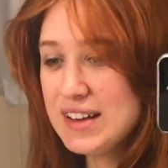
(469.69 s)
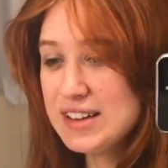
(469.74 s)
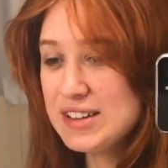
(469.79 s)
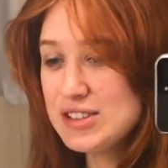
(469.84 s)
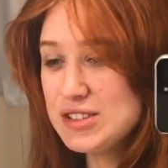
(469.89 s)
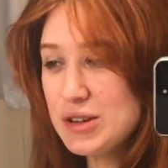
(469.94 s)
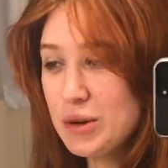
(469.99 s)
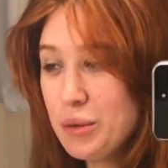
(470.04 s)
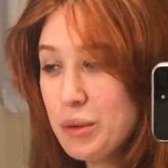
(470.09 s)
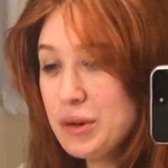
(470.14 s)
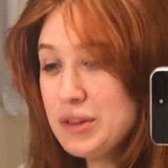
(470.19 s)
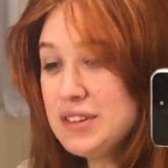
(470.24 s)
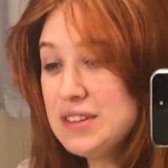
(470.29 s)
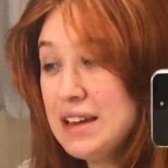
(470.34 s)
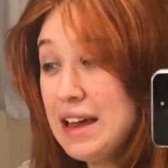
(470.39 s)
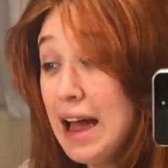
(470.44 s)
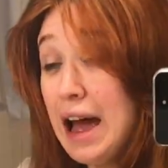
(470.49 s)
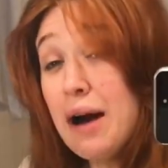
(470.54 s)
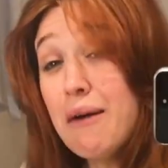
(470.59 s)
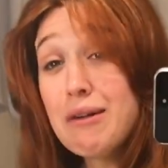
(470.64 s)
So we'll
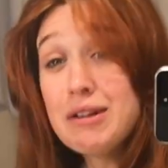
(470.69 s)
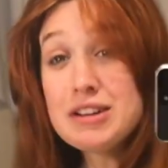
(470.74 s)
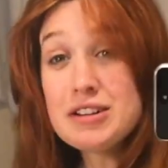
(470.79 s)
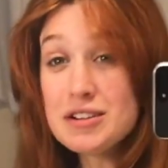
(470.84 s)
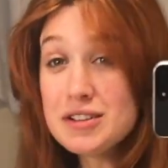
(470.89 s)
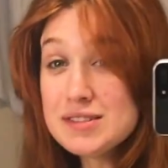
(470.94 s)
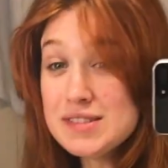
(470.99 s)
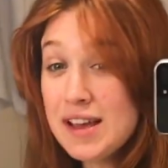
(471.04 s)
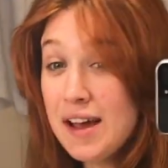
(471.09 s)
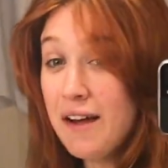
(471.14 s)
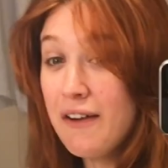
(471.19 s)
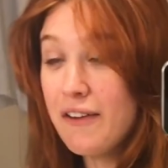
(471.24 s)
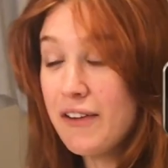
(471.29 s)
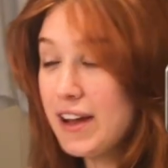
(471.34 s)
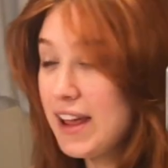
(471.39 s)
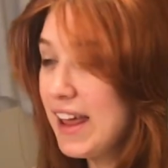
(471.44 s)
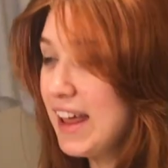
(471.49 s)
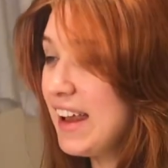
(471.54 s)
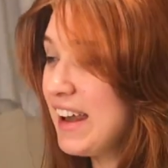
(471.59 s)
see how it turns out.